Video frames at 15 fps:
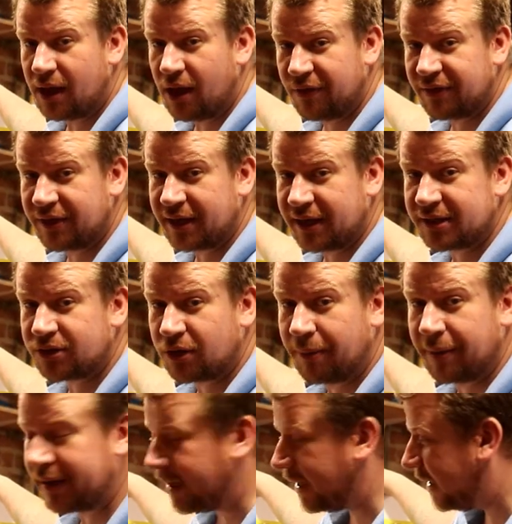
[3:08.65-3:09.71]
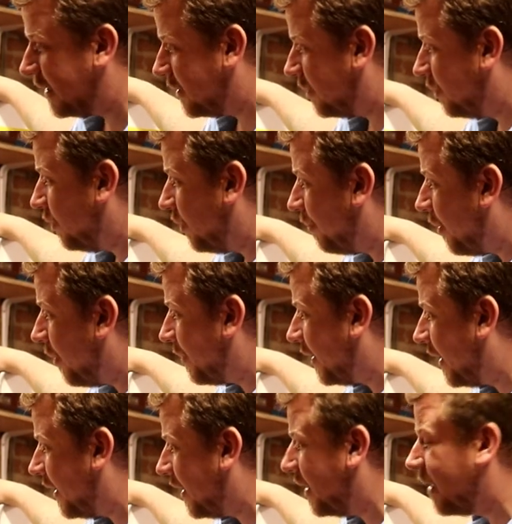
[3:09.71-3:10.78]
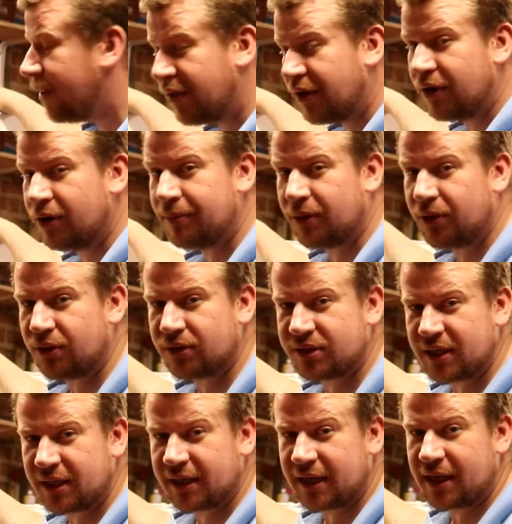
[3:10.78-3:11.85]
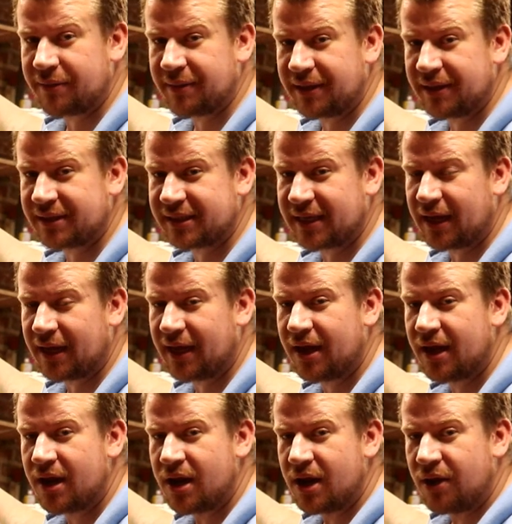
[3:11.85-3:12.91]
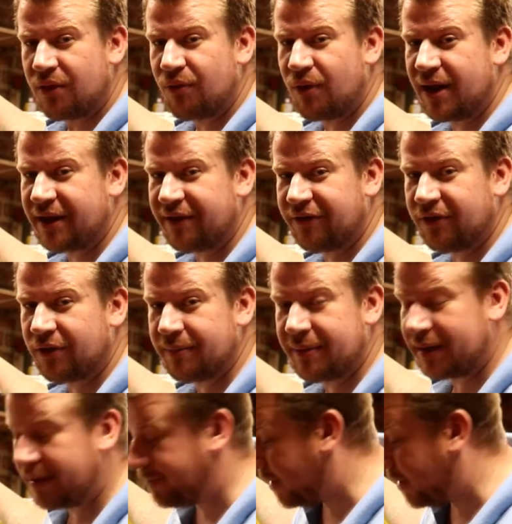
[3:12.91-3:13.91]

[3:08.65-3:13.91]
over the next couple of days we'll populate the new boards and get them in the cellar ready for the beer